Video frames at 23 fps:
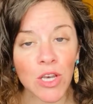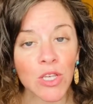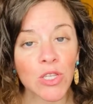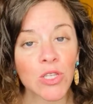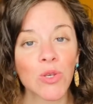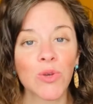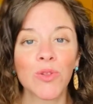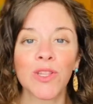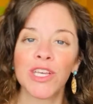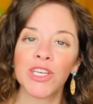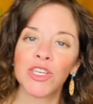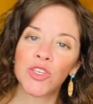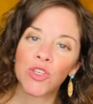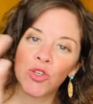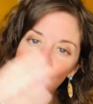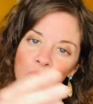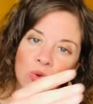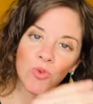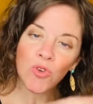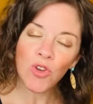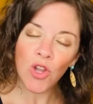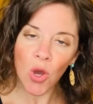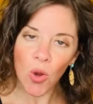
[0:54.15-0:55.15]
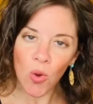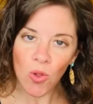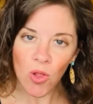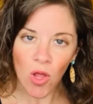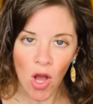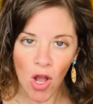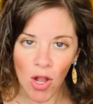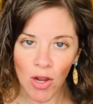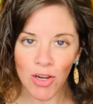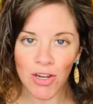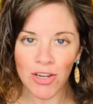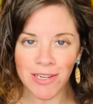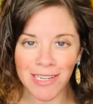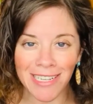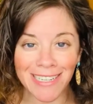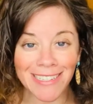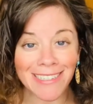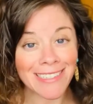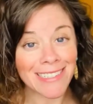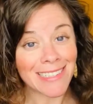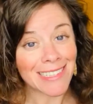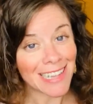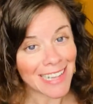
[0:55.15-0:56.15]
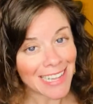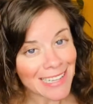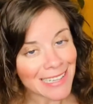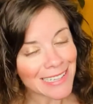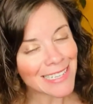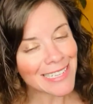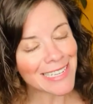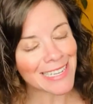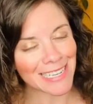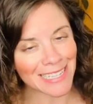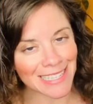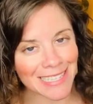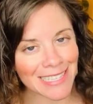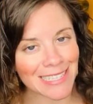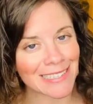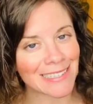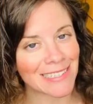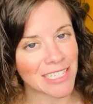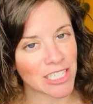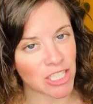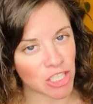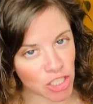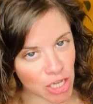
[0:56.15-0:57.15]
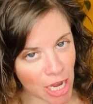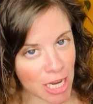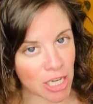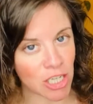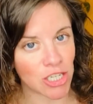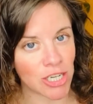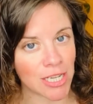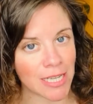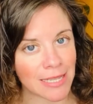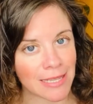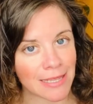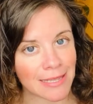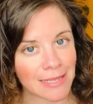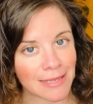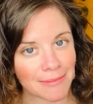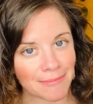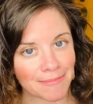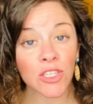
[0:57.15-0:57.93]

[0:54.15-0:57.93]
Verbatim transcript: so that you no longer need daily insulin injections.